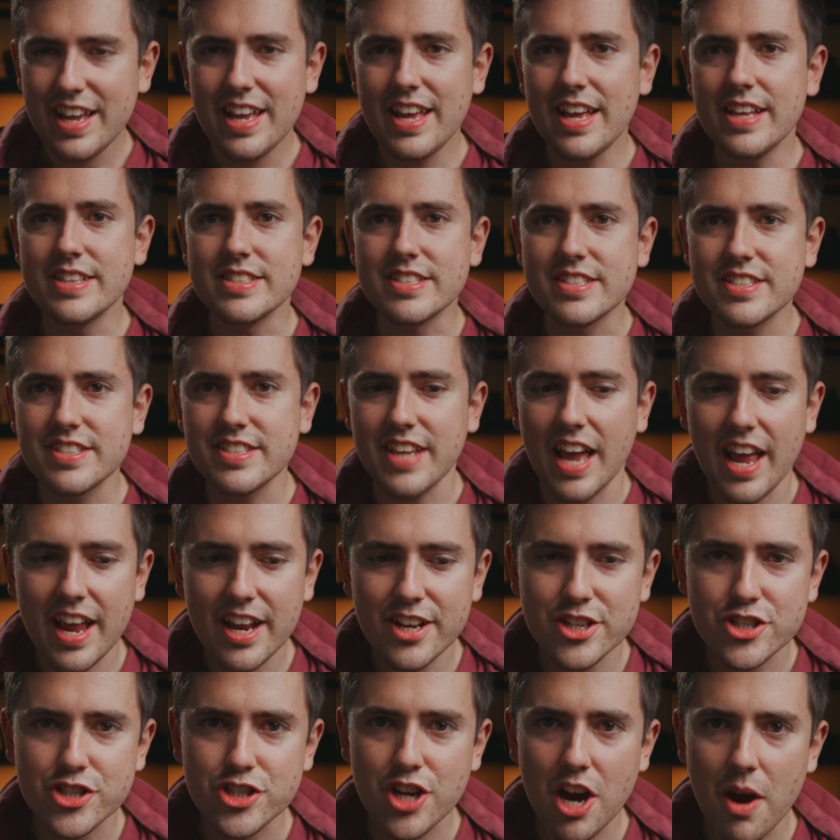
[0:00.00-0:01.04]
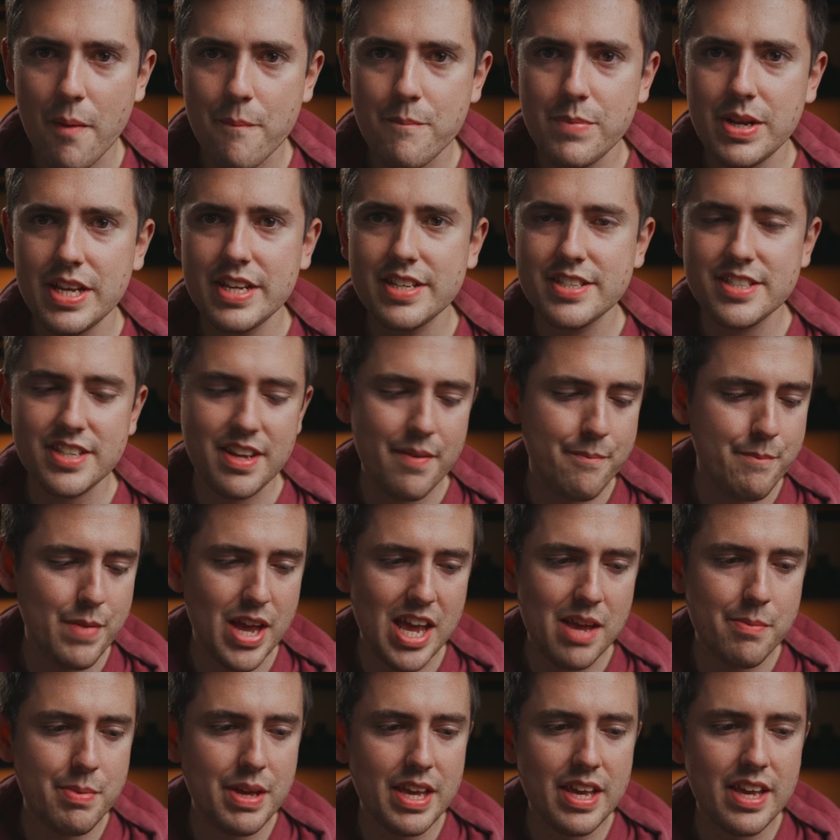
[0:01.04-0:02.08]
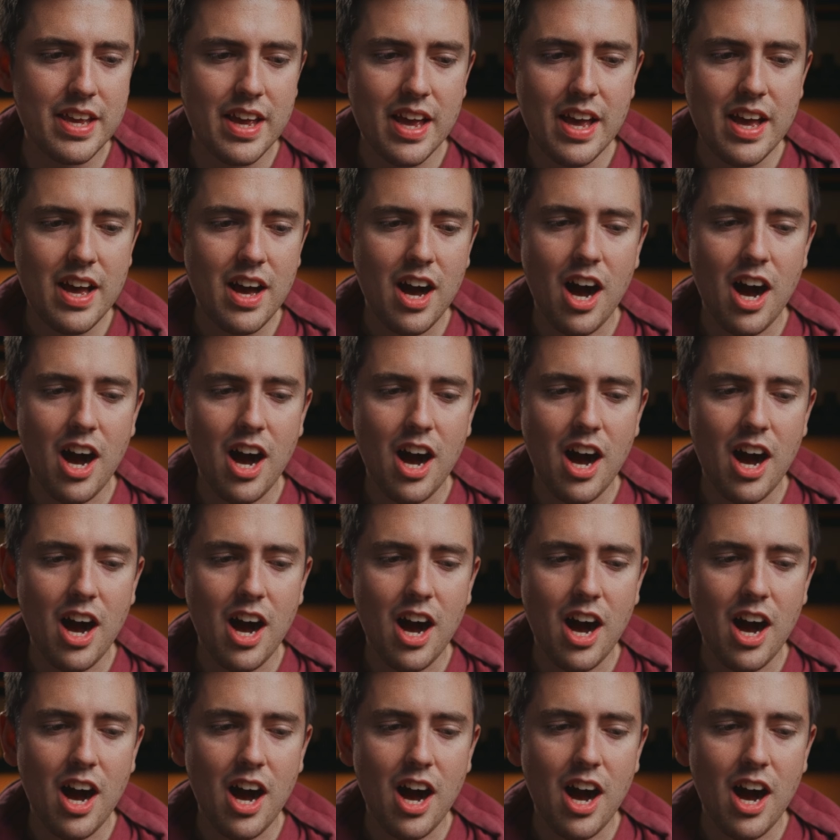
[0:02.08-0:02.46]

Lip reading: insane sharpness. Maybe